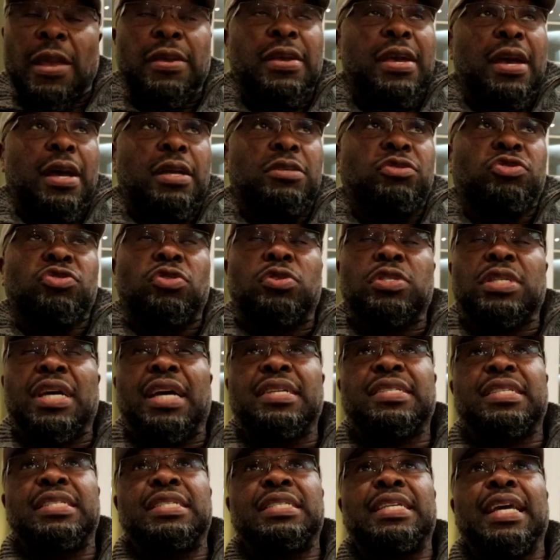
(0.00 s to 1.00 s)
George? Yeah, George
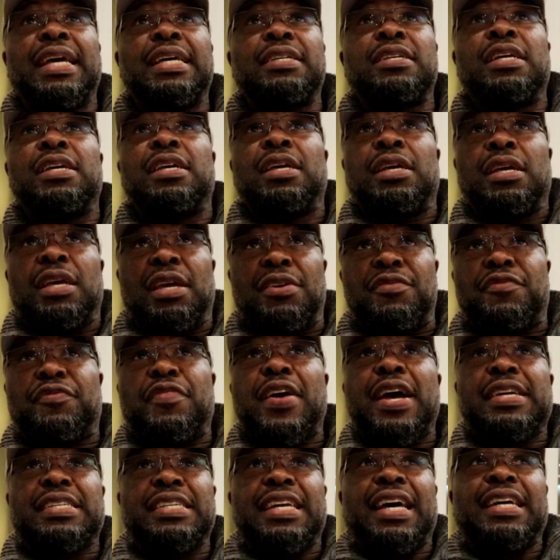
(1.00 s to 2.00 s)
has a date. In
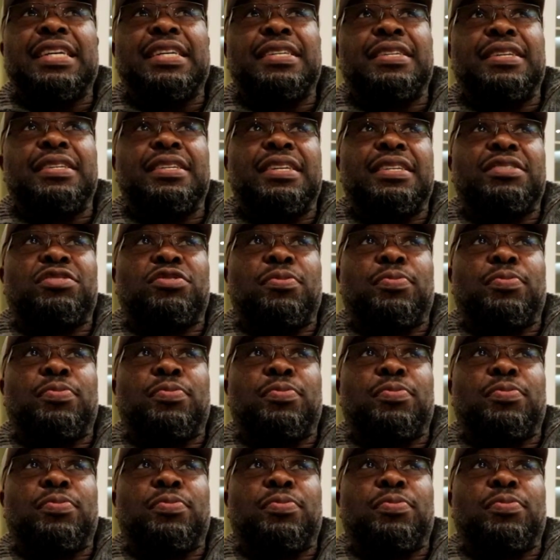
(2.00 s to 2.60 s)
fact, he's